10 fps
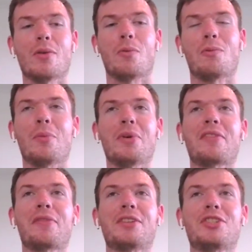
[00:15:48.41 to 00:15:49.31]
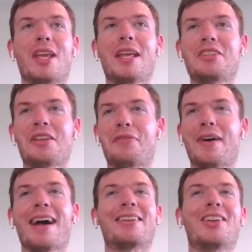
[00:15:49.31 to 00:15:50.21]
What was the changing
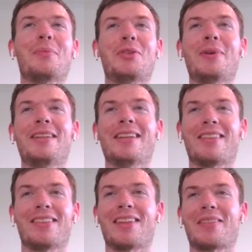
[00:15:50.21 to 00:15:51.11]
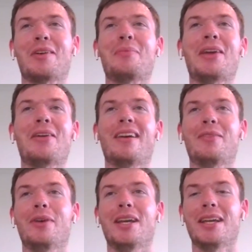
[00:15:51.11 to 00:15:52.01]
factor between the six month
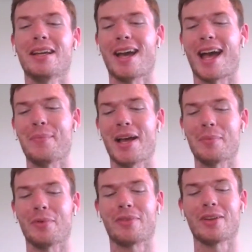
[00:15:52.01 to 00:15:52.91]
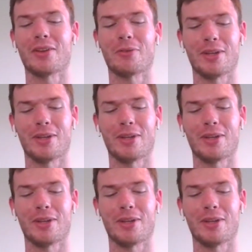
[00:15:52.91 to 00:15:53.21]
period we had met in Brazil,